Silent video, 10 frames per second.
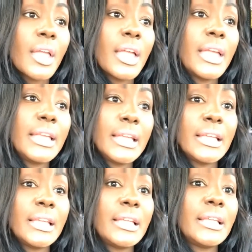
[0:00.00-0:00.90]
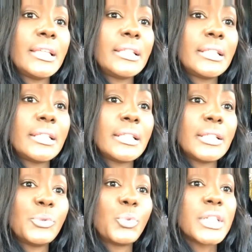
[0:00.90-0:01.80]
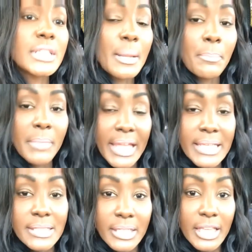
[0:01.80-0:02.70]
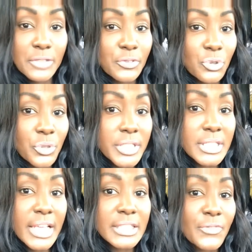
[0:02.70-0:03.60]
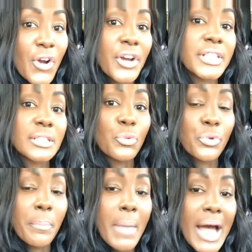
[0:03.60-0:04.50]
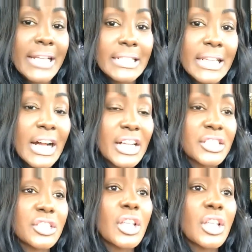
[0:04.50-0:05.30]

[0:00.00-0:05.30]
He was an amazing influence as far as reminding us